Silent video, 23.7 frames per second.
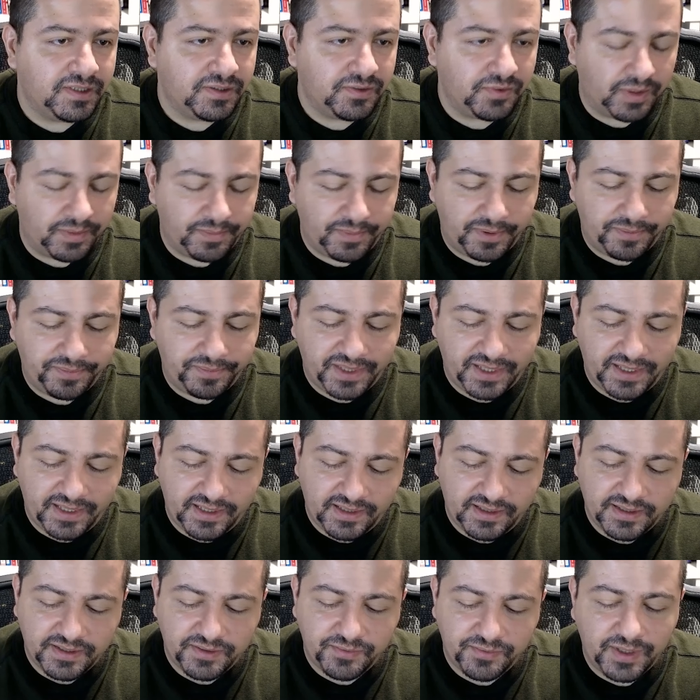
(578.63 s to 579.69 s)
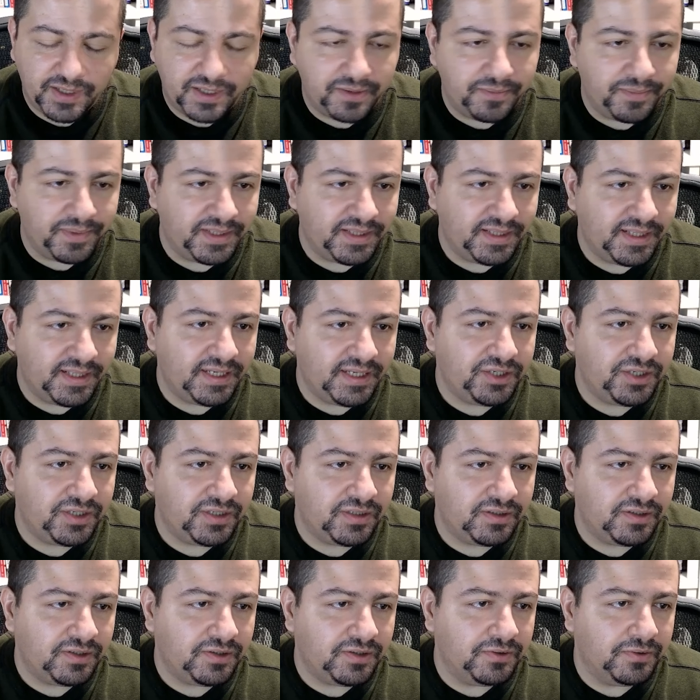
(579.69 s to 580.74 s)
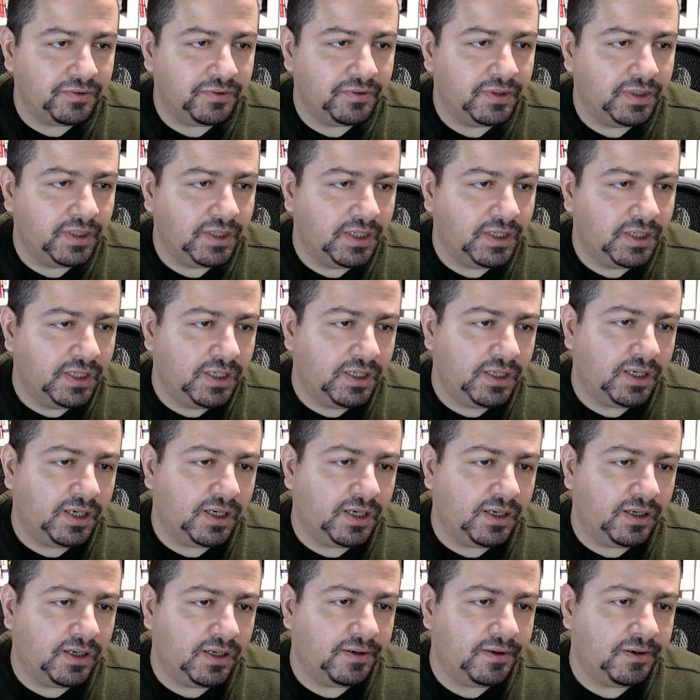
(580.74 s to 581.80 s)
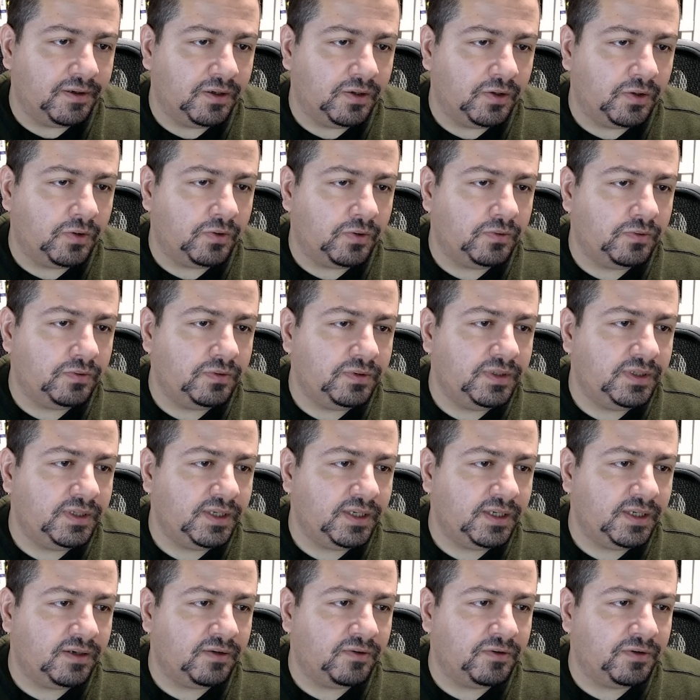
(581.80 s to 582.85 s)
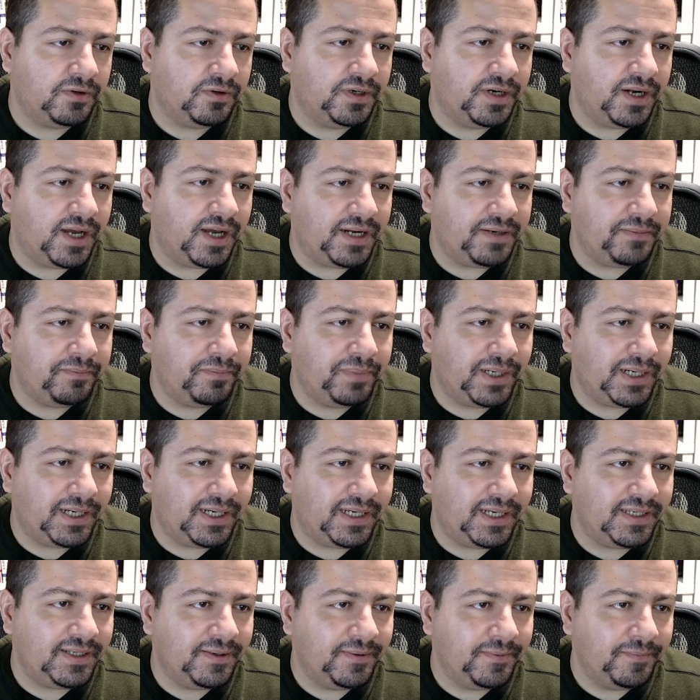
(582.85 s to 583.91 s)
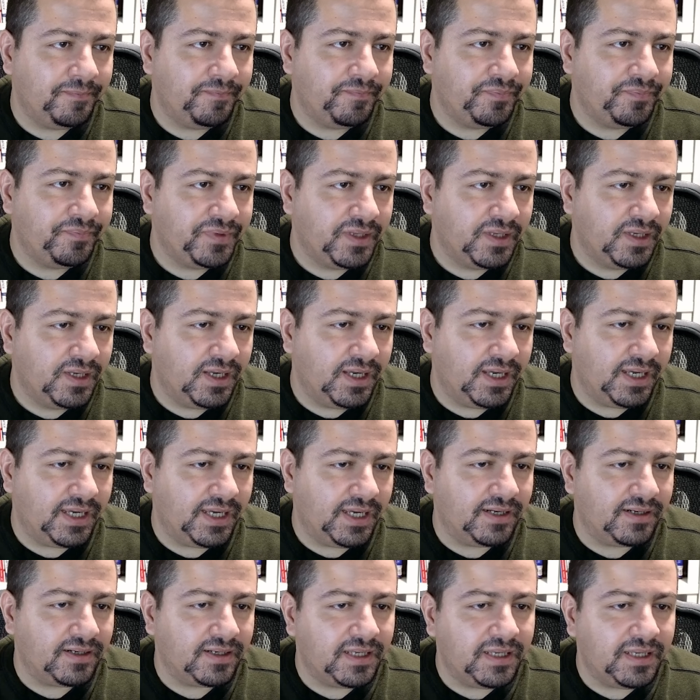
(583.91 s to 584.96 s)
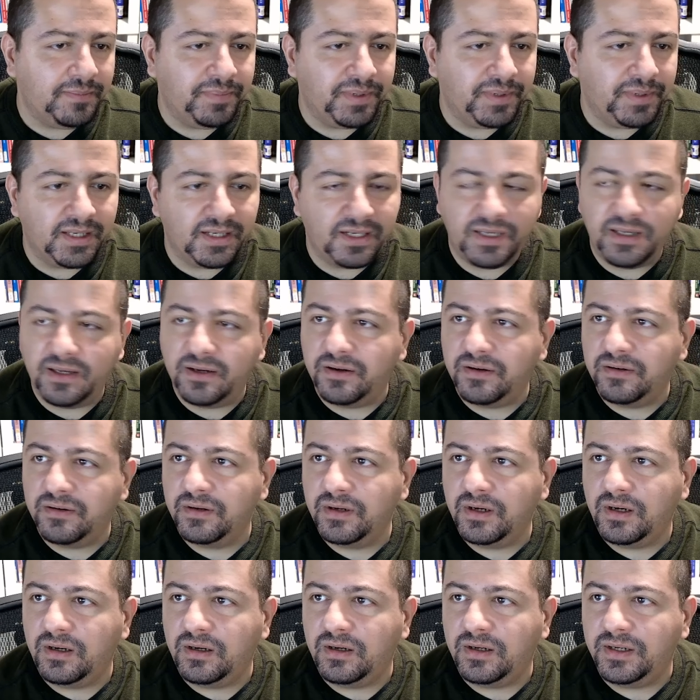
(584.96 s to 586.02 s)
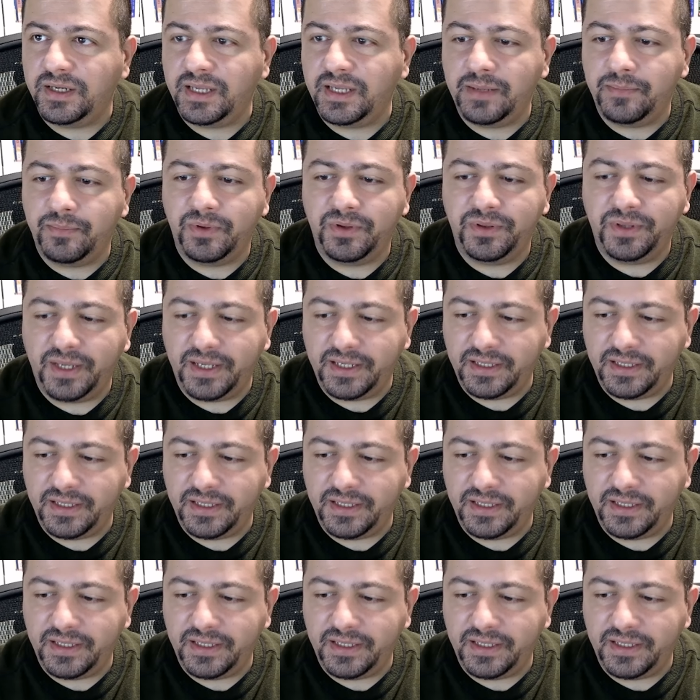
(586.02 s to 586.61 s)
So I'm updating this recommendation to uh, hold or not buy, and keeping it here on April